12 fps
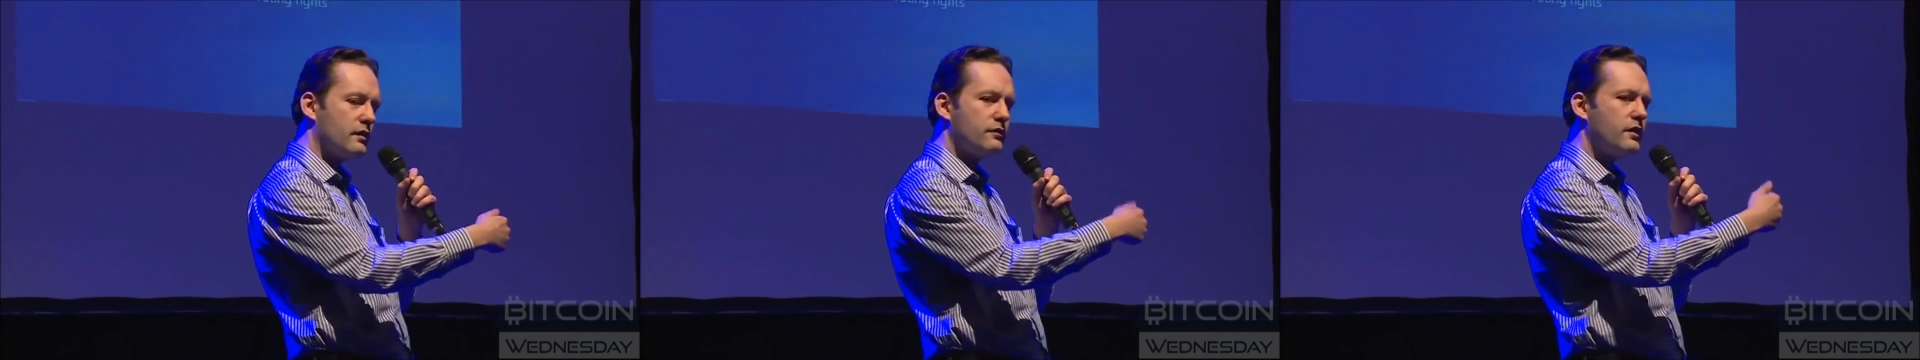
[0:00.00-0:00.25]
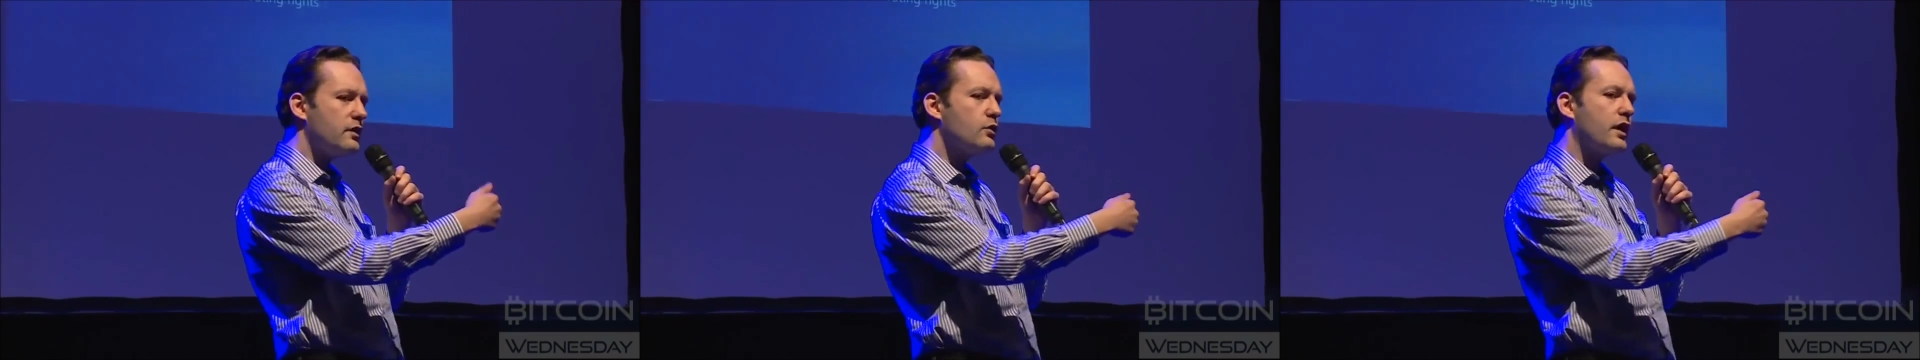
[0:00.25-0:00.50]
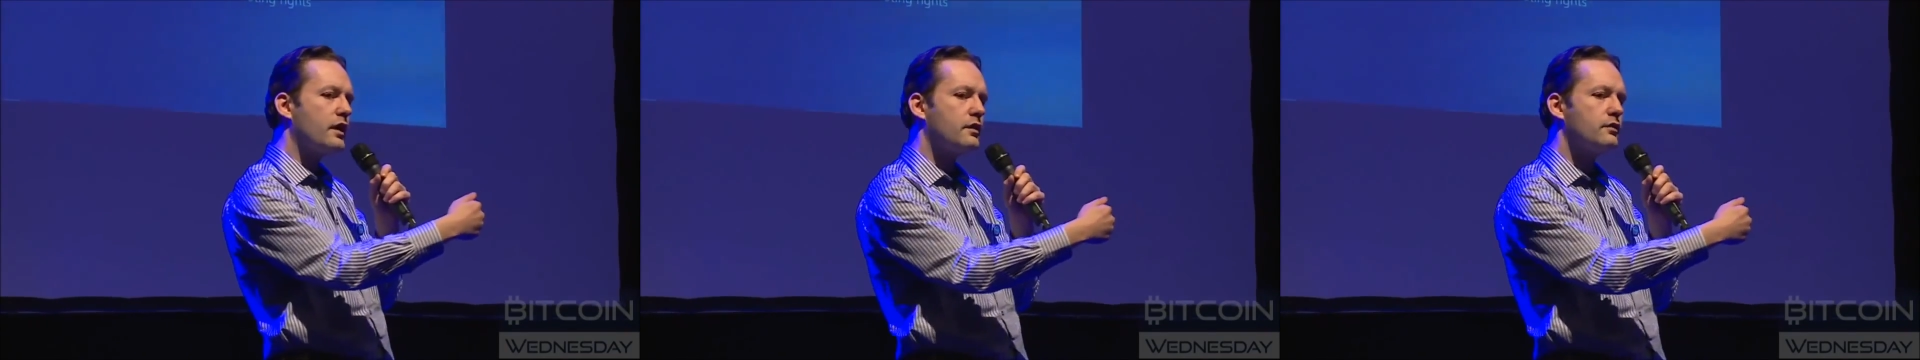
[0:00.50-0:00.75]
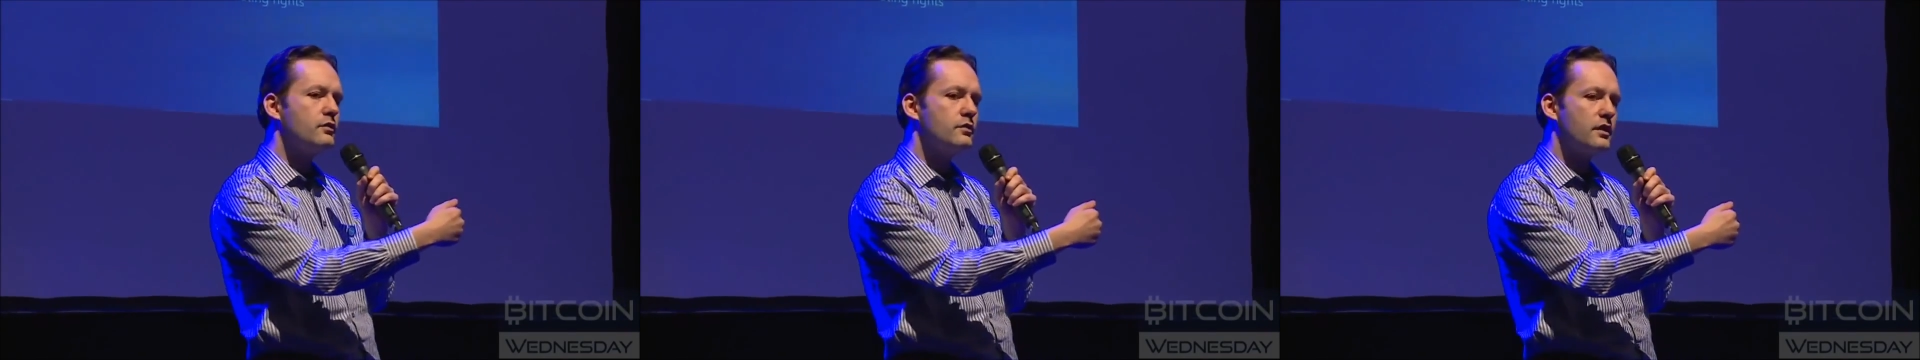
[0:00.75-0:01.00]
and say you
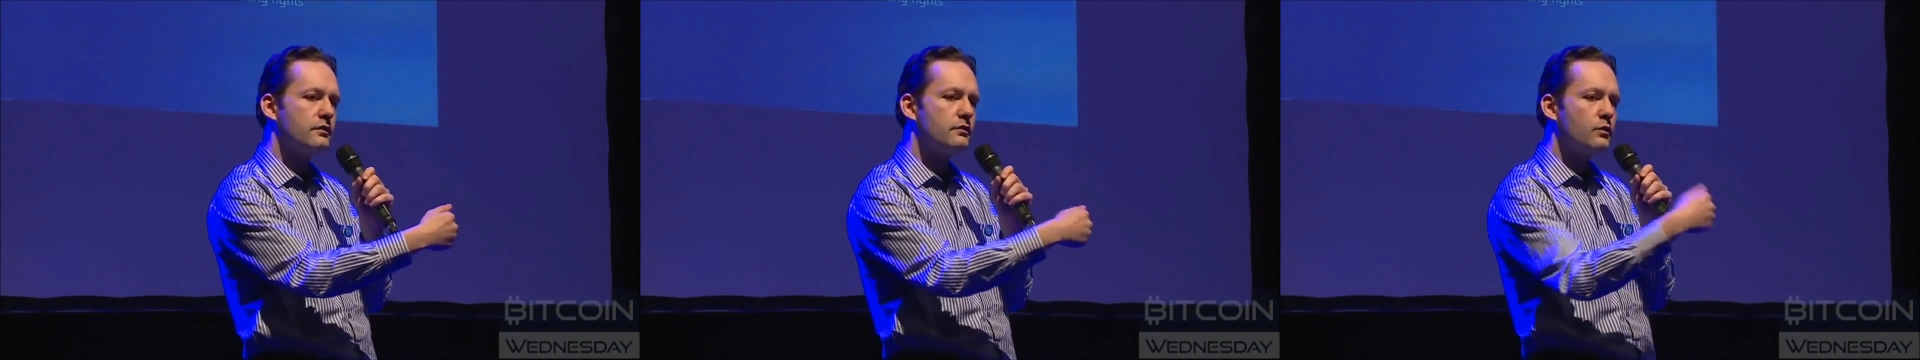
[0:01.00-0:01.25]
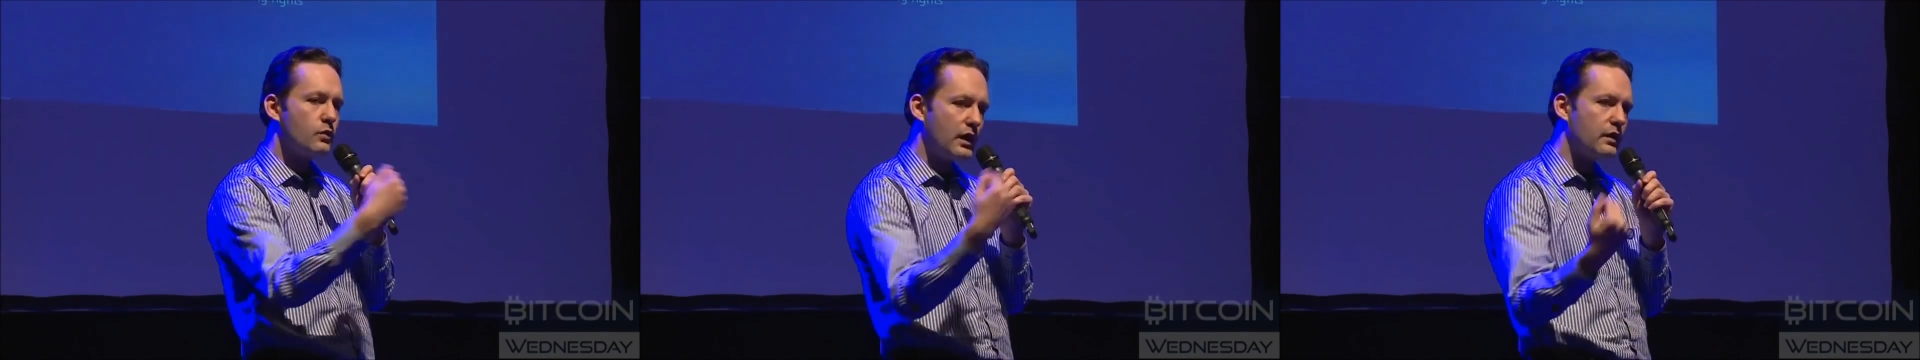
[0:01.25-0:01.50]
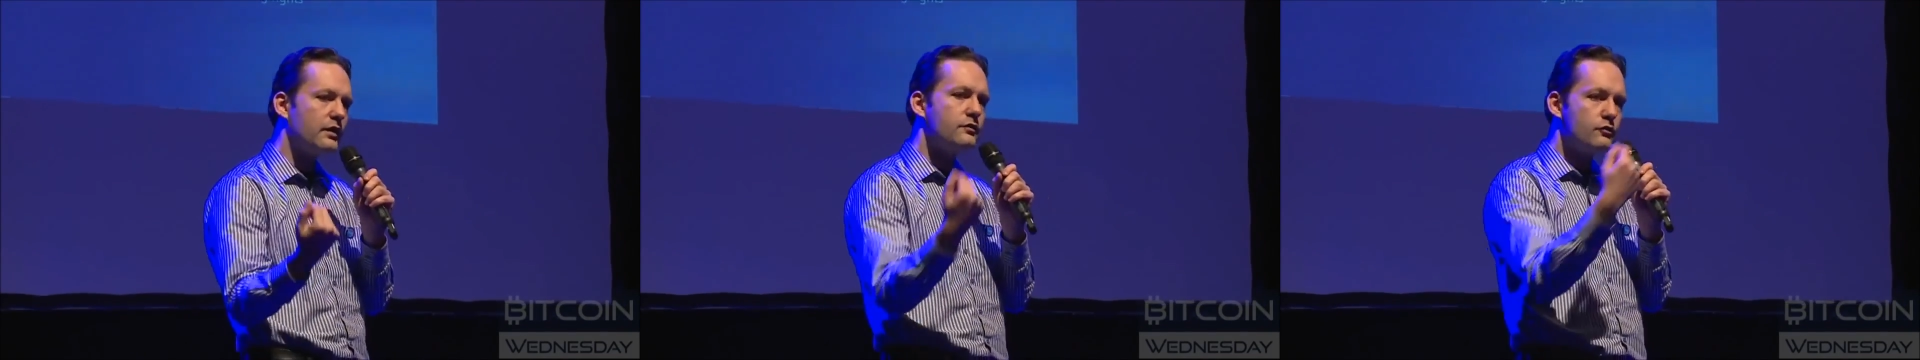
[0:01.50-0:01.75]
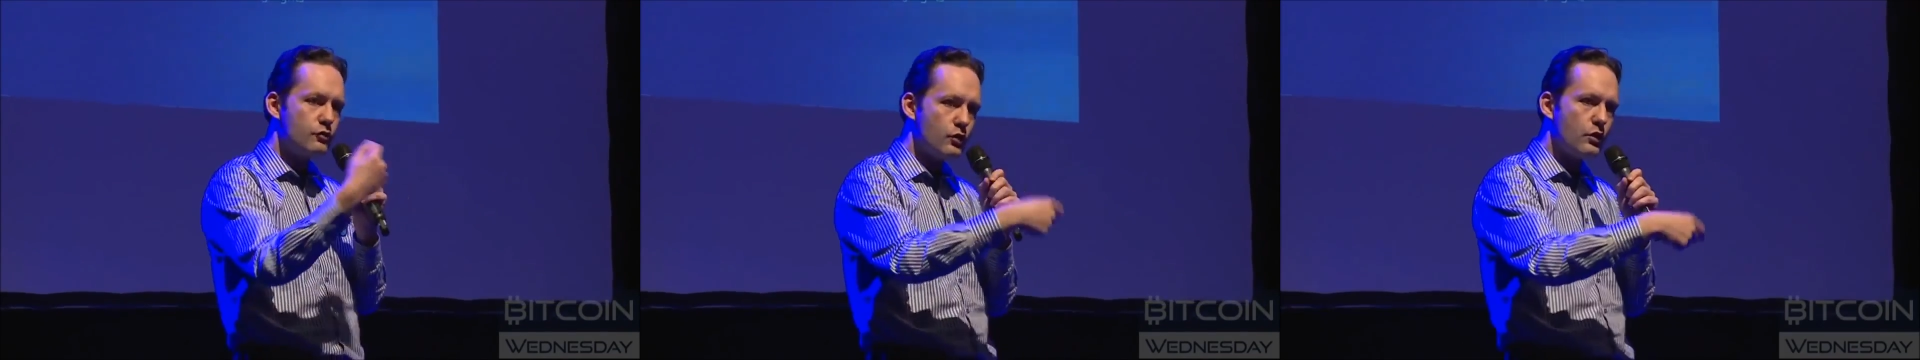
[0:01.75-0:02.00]
cannot do this while
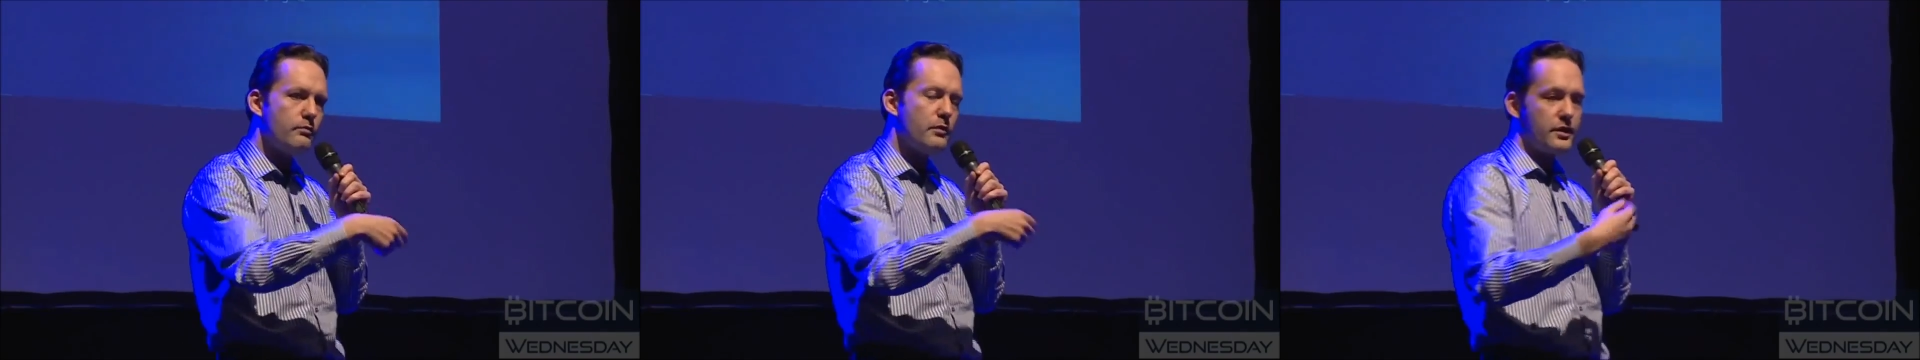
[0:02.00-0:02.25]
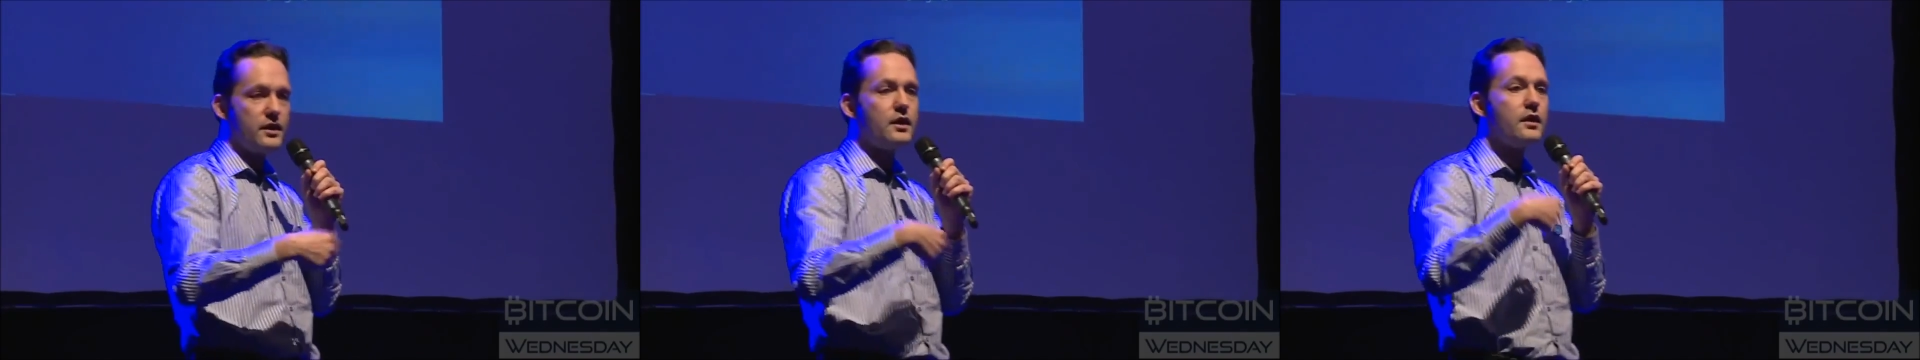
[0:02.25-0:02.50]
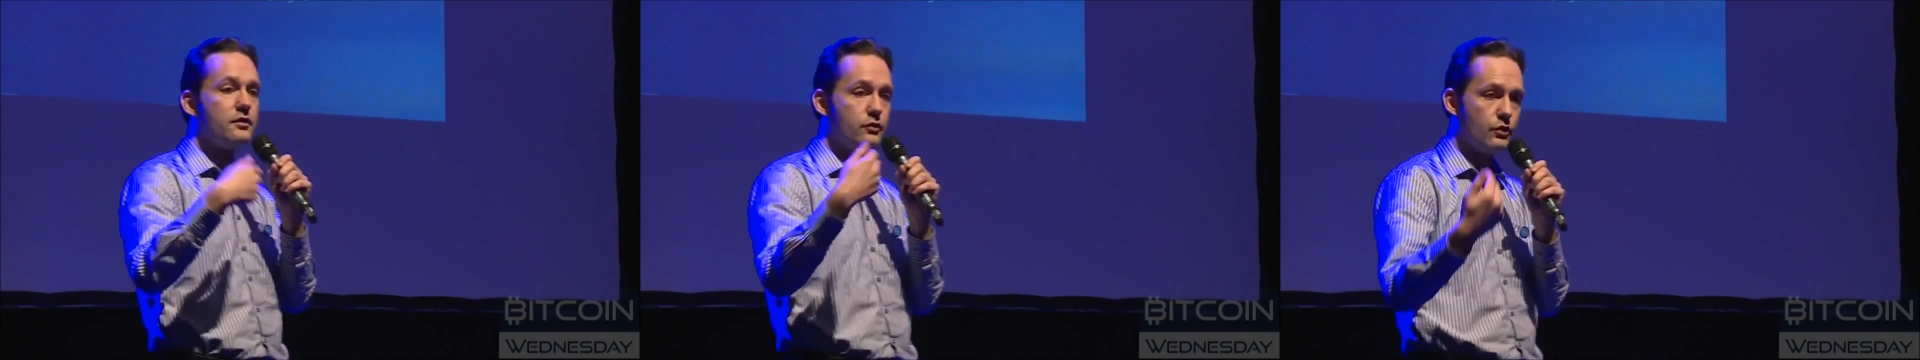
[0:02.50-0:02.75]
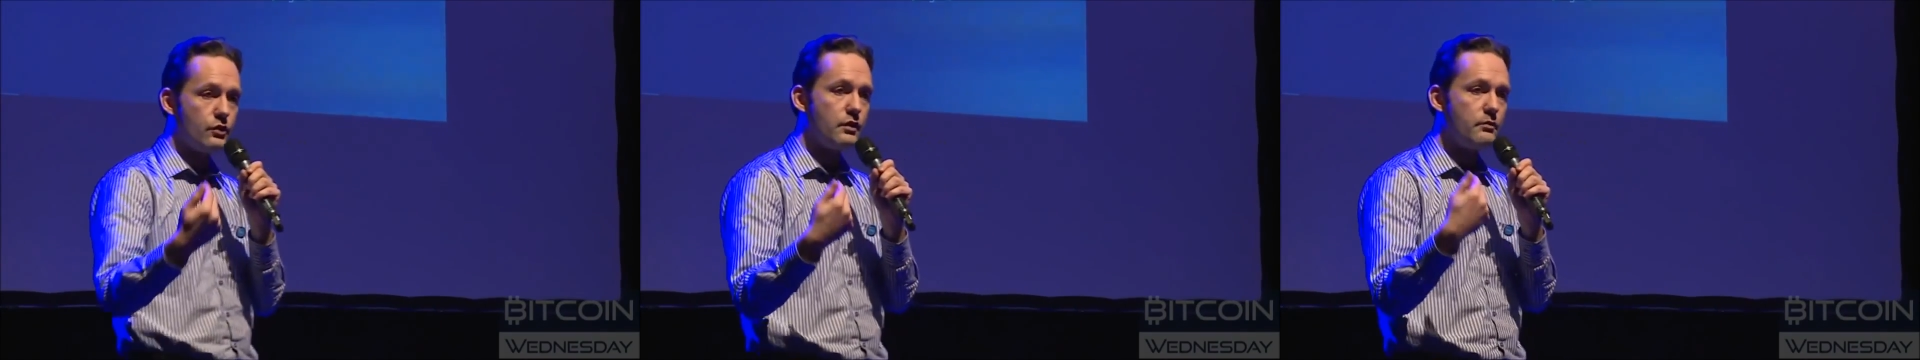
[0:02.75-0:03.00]
it's your money and
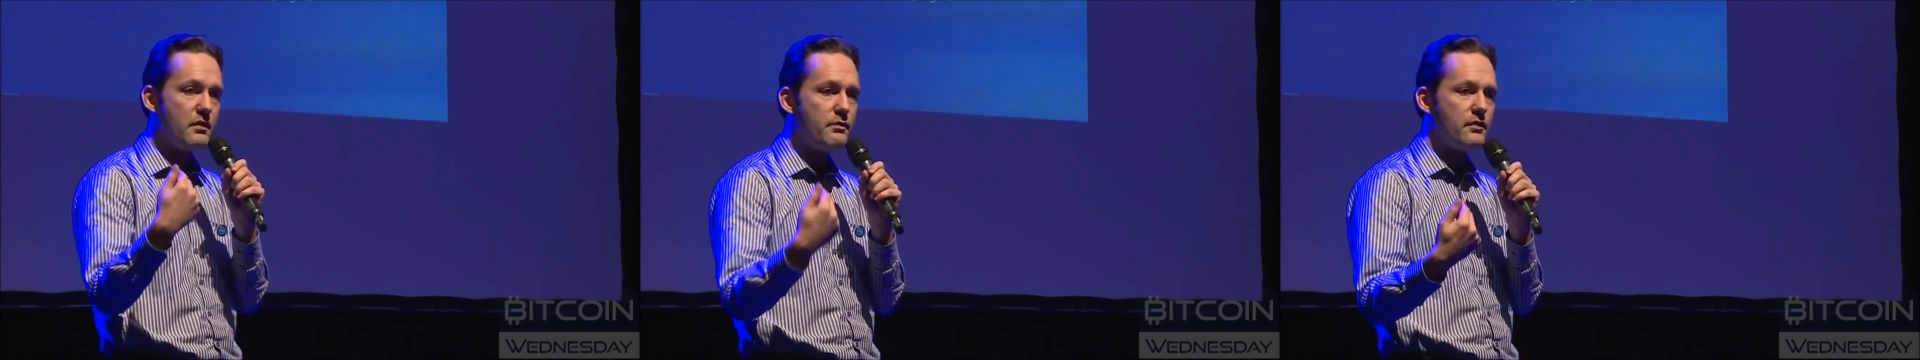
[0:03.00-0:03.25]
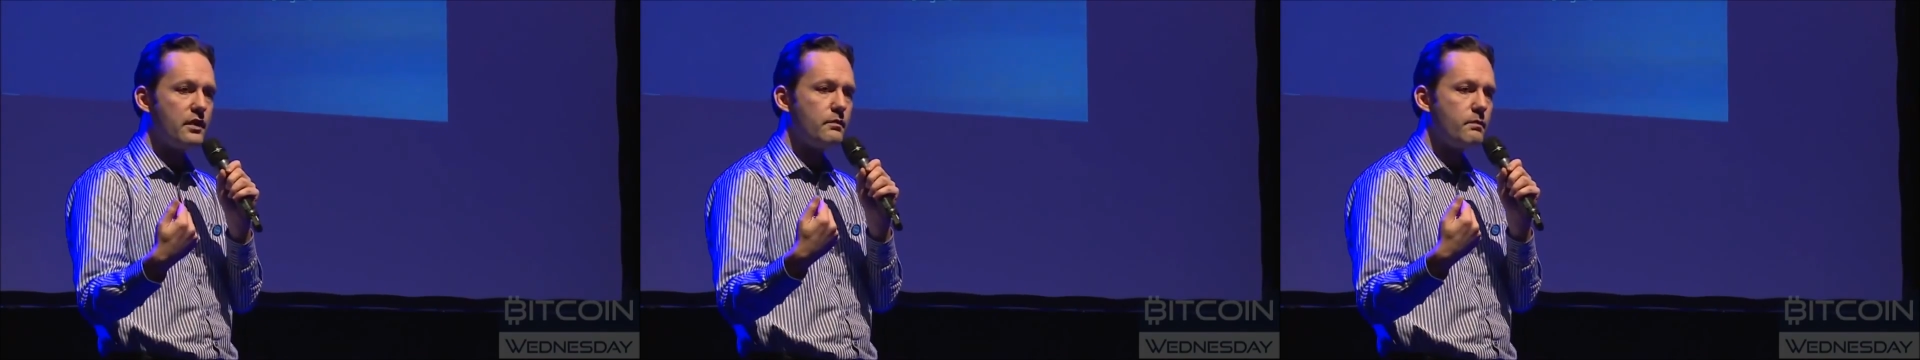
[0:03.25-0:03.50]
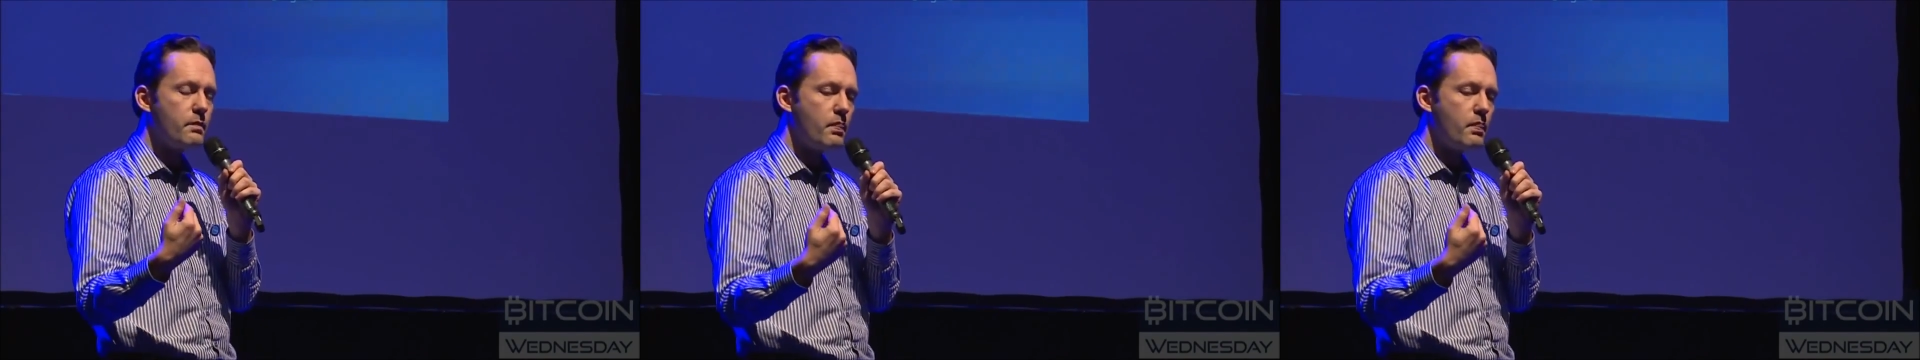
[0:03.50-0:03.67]
you're a member.